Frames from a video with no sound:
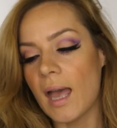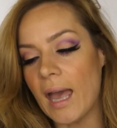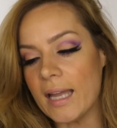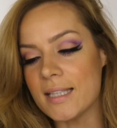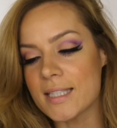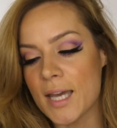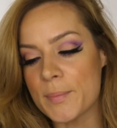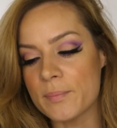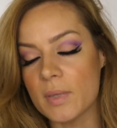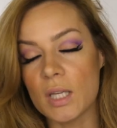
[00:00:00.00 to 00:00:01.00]

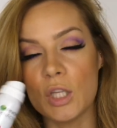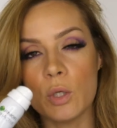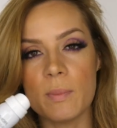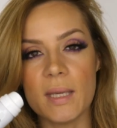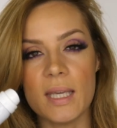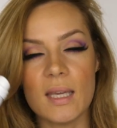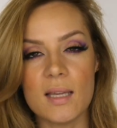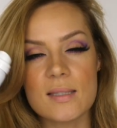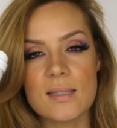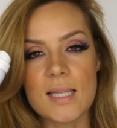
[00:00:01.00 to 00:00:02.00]
and you'll be
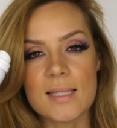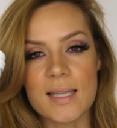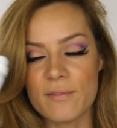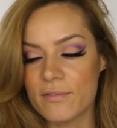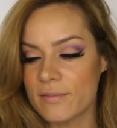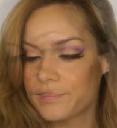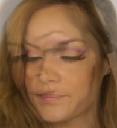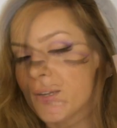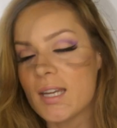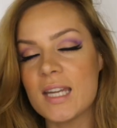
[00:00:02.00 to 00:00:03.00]
sun safe.
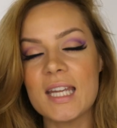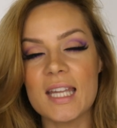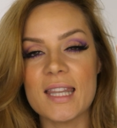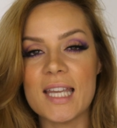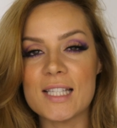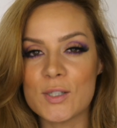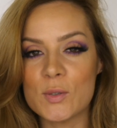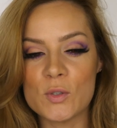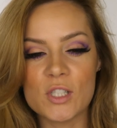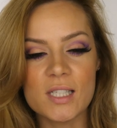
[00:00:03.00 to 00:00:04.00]
These are
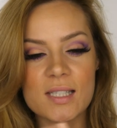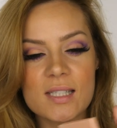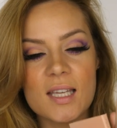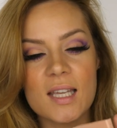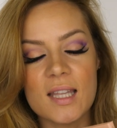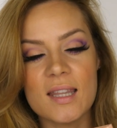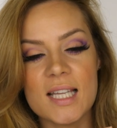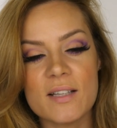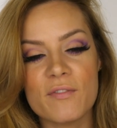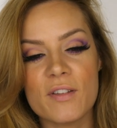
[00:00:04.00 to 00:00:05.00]
gorgeous. These
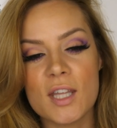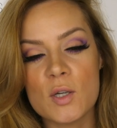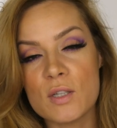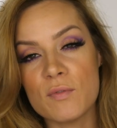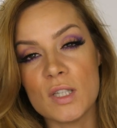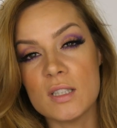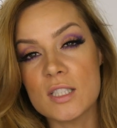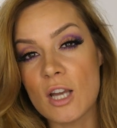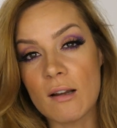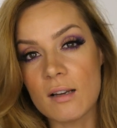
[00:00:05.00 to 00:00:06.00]
are for those of you that
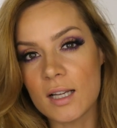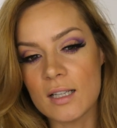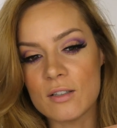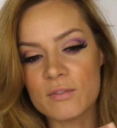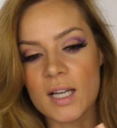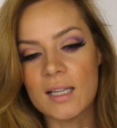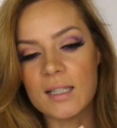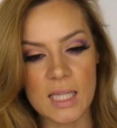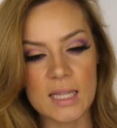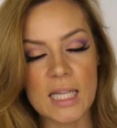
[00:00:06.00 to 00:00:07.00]
don't like a lot of
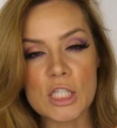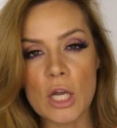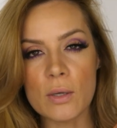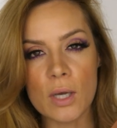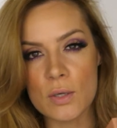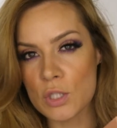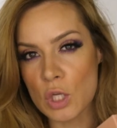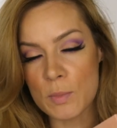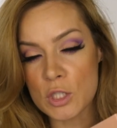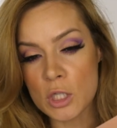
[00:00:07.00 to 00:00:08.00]
colour. They don't go
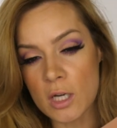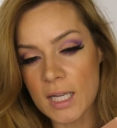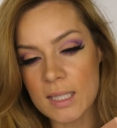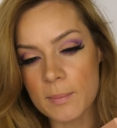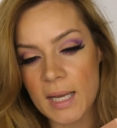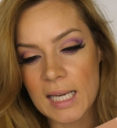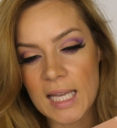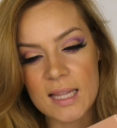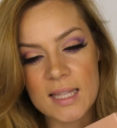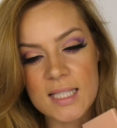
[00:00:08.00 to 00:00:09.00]
super dark in the
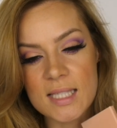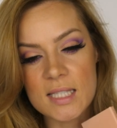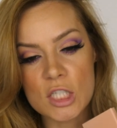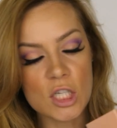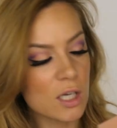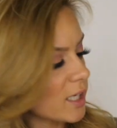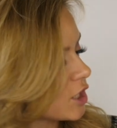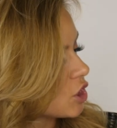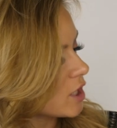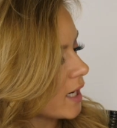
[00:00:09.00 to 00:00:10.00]
palette. This is the
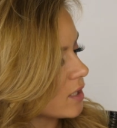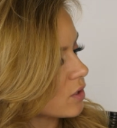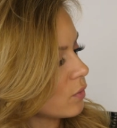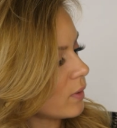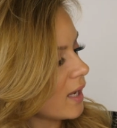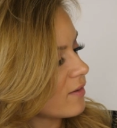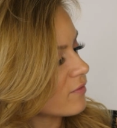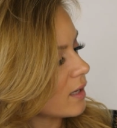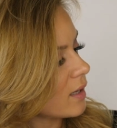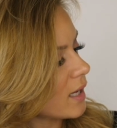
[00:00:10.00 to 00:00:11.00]
darkest shade called
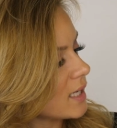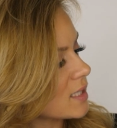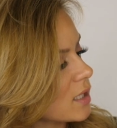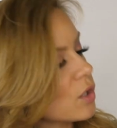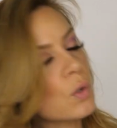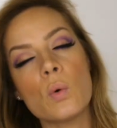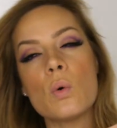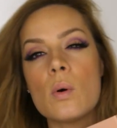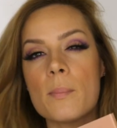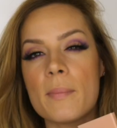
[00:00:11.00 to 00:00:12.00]
Ever, and it's a
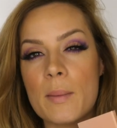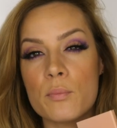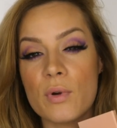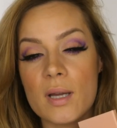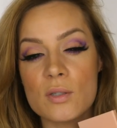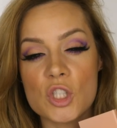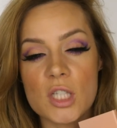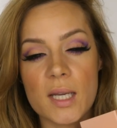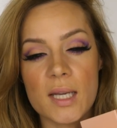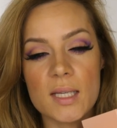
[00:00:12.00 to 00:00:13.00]
cool matte brown
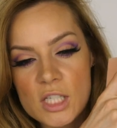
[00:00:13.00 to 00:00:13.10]
shade.